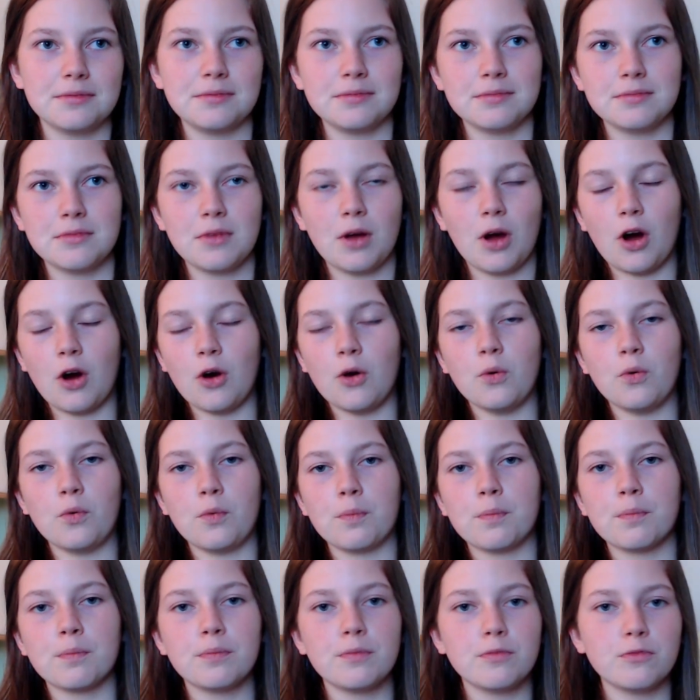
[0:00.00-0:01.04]
whole
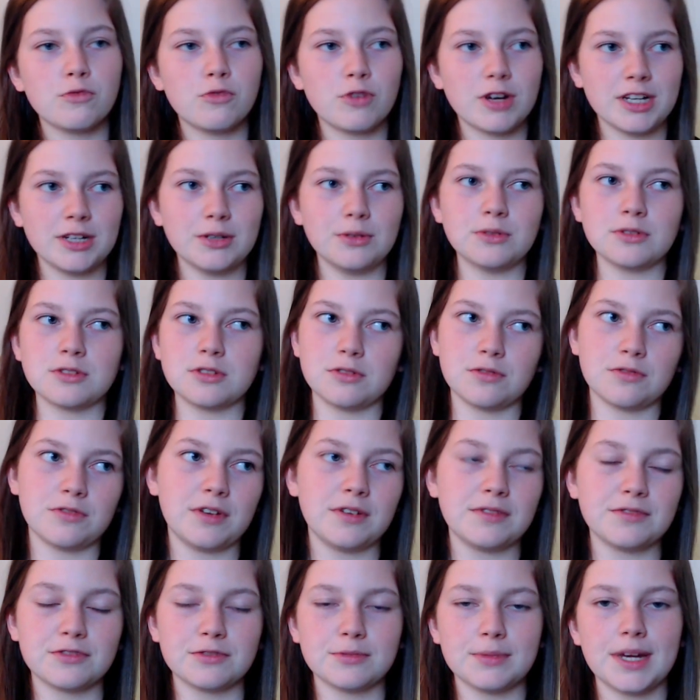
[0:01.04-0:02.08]
reels of
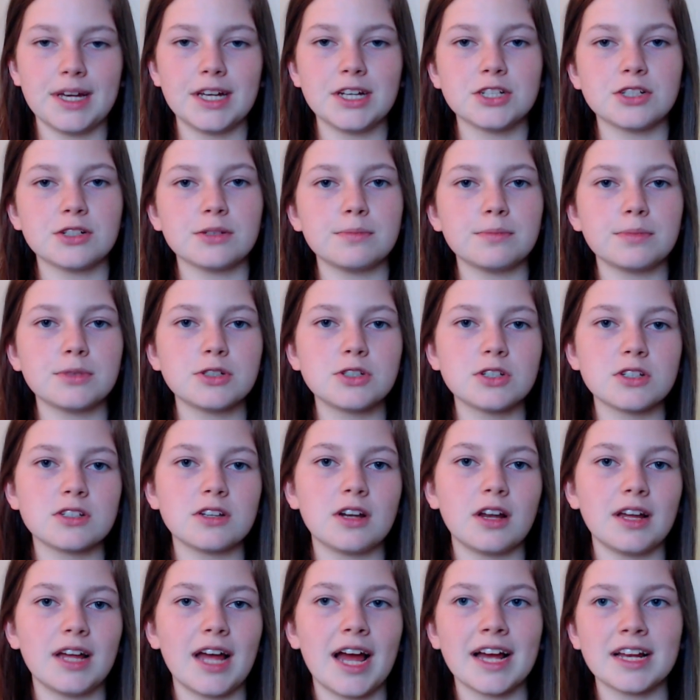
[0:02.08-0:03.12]
information, but just
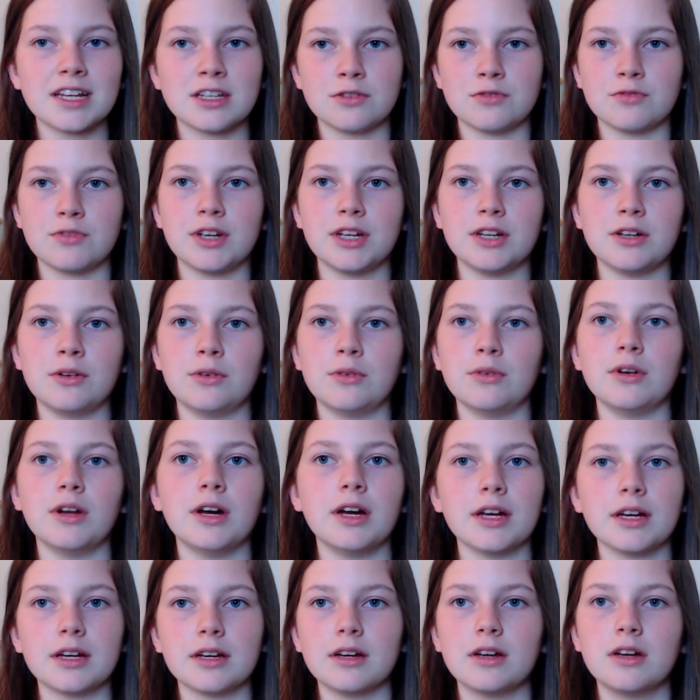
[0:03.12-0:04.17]
like active recall,
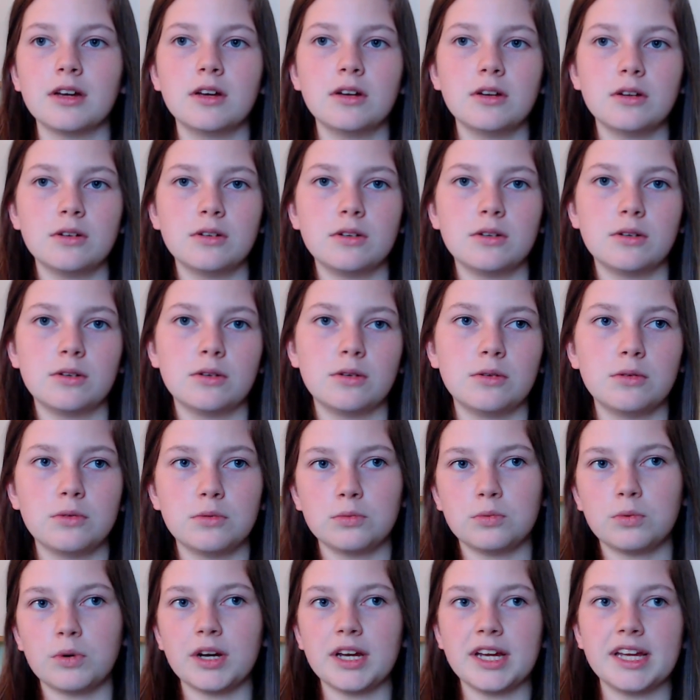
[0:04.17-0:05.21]
like
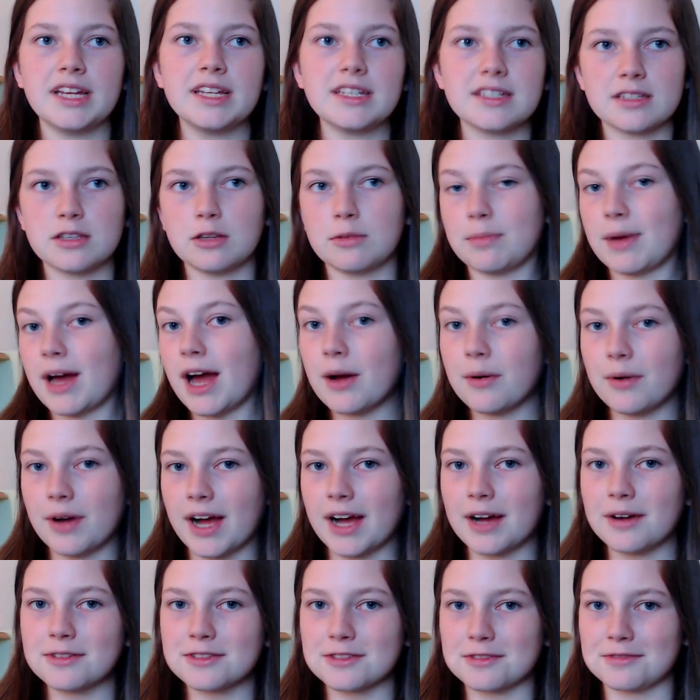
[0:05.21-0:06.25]
what is the
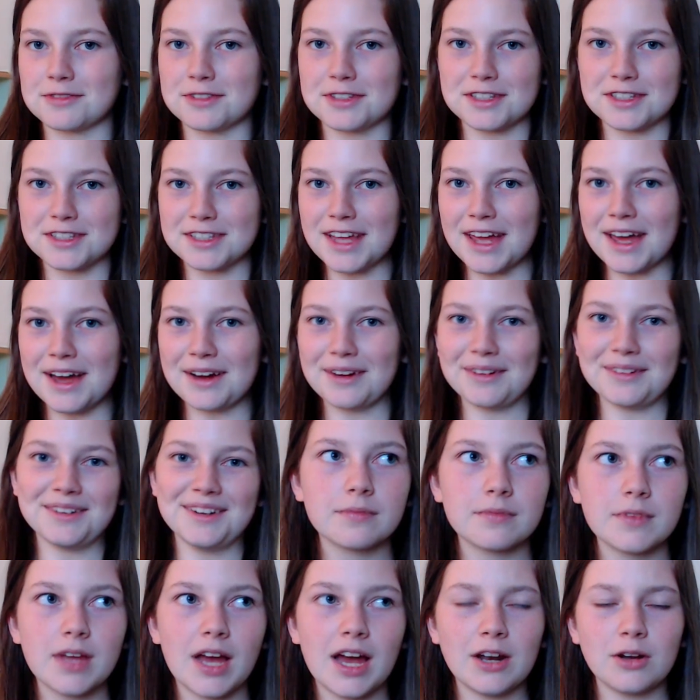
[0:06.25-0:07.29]
powerhouse of the cell,
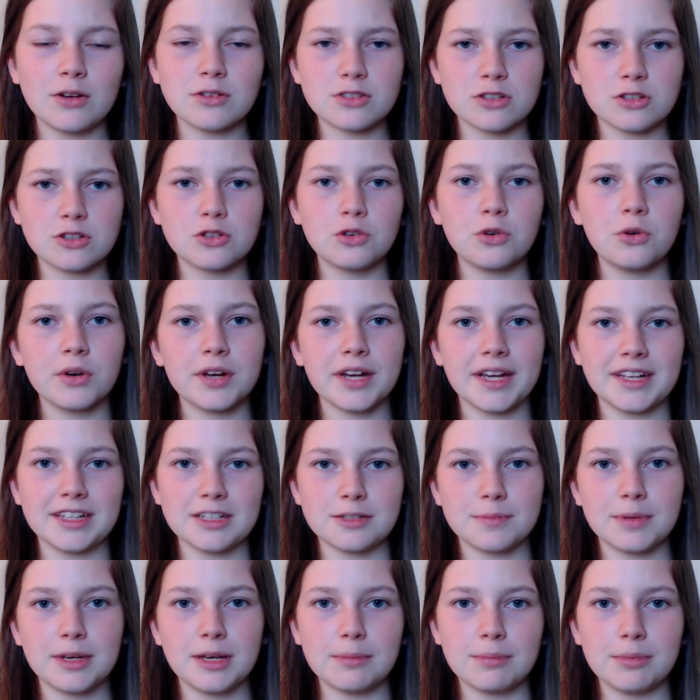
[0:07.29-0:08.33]
and also talking to
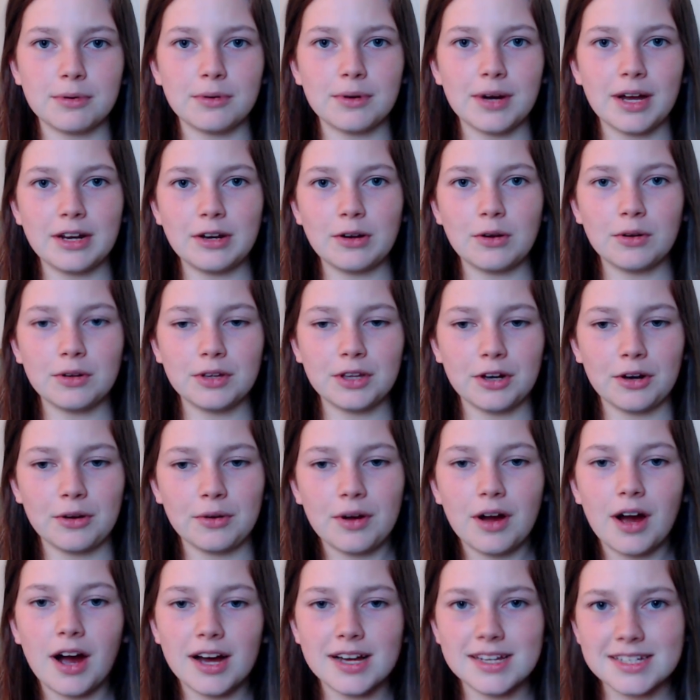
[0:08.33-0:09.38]
people and not,
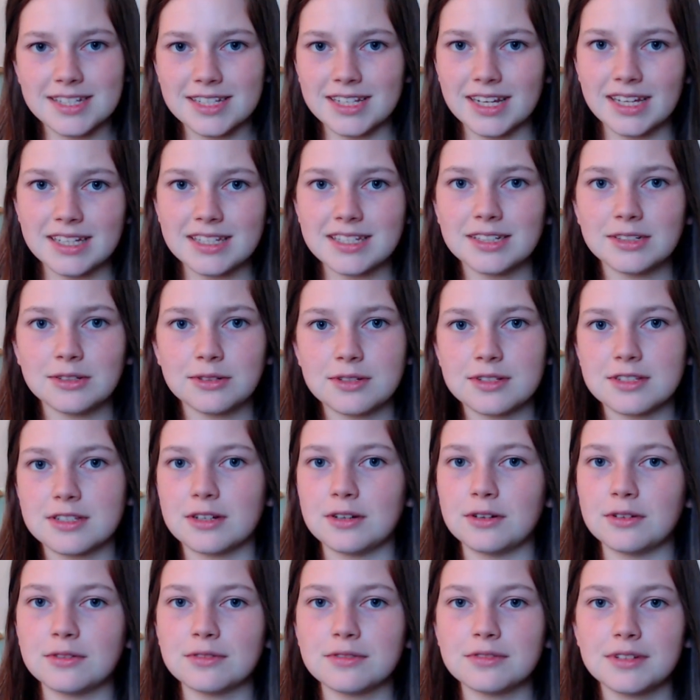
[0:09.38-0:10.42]
isolating
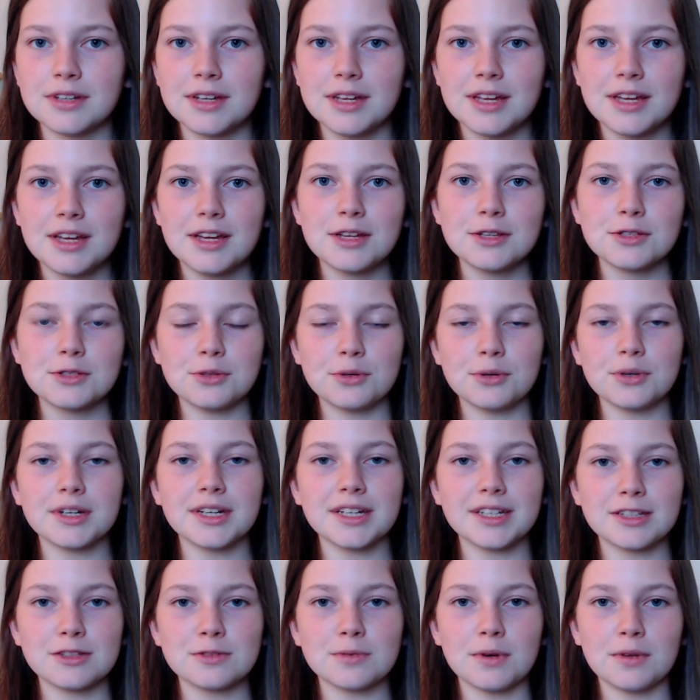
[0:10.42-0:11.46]
yourself,
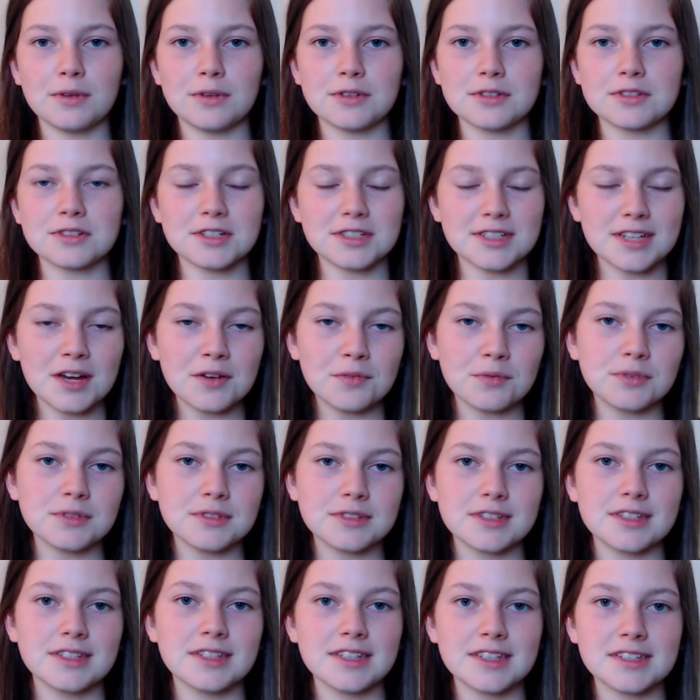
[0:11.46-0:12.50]
talking to others, because
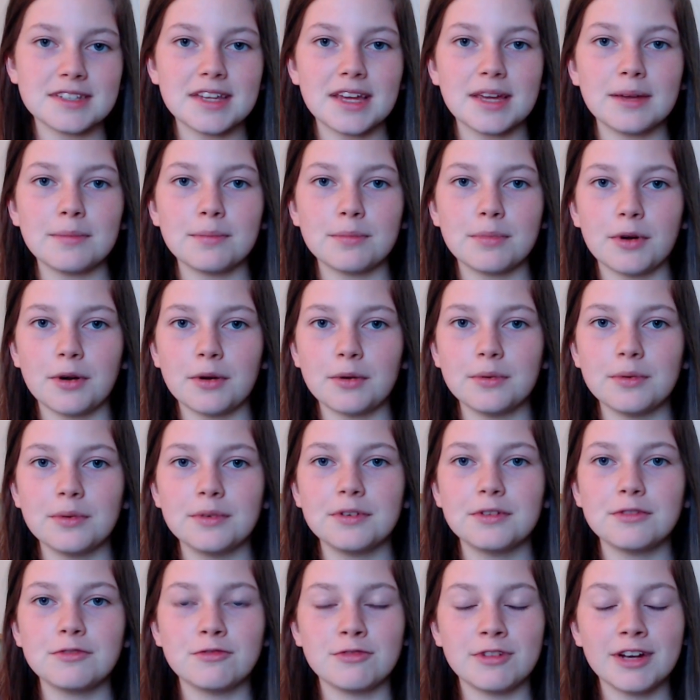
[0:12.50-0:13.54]
everyone's in the same boat.
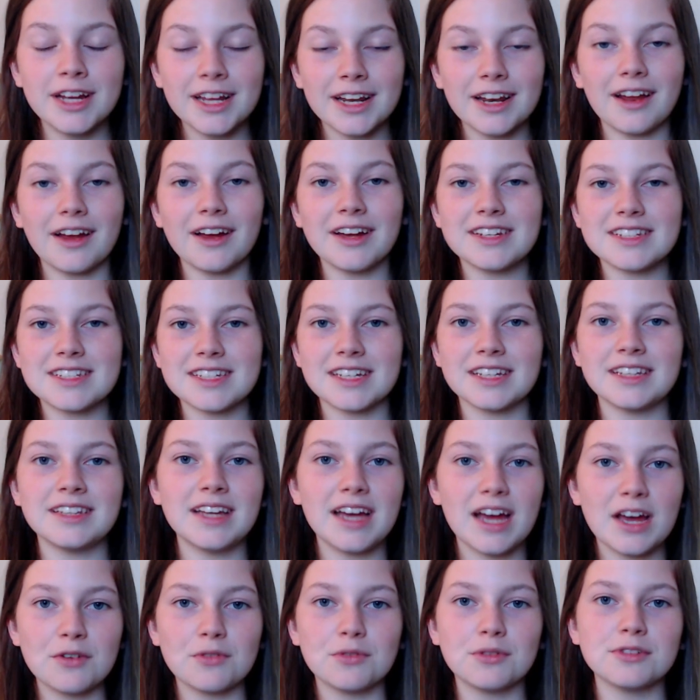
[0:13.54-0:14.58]
Realizing that
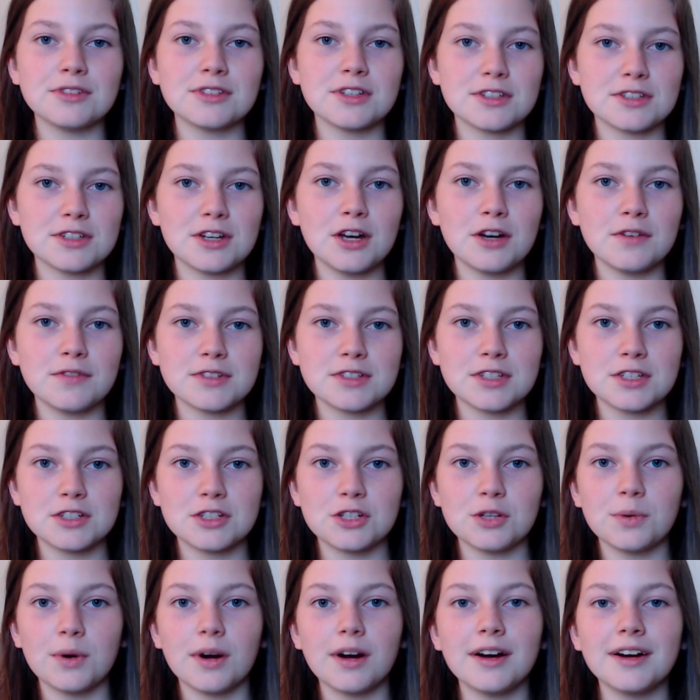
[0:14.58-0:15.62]
everyone's as nervous as
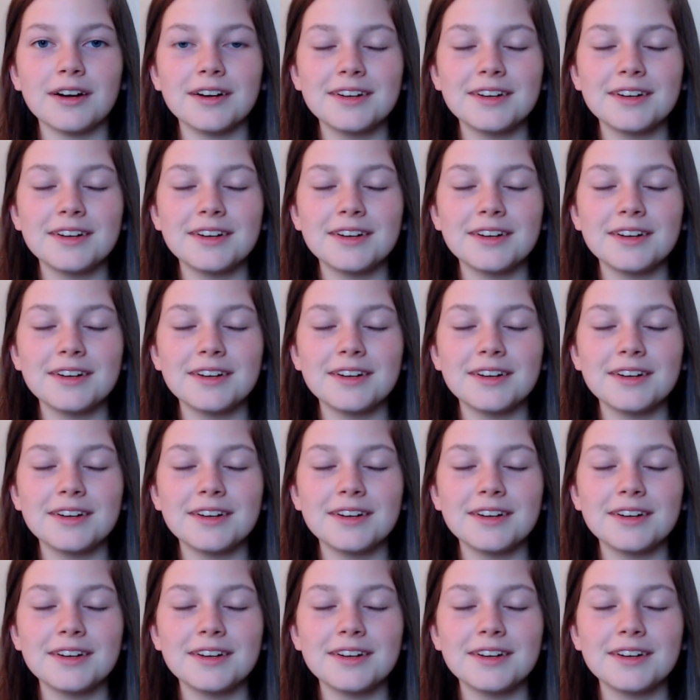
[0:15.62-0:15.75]
you are